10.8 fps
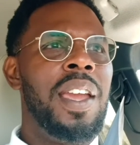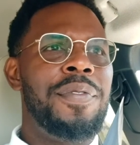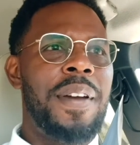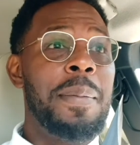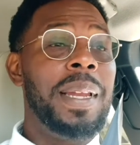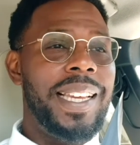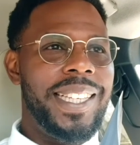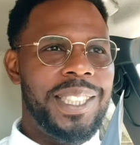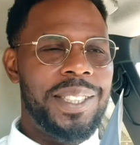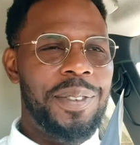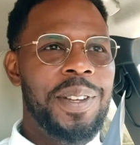
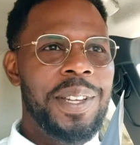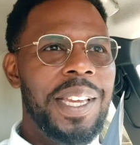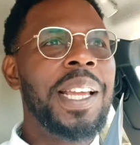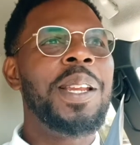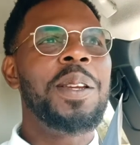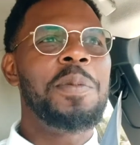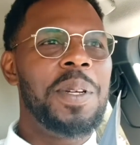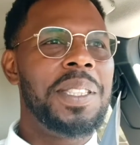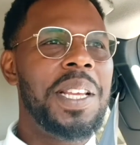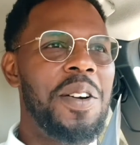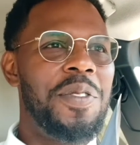families, including
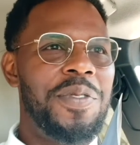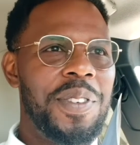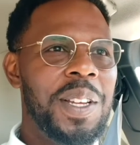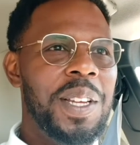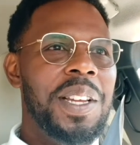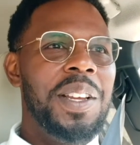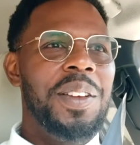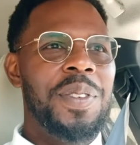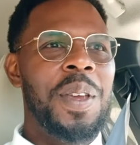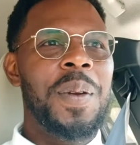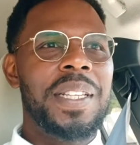myself,
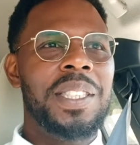viewing.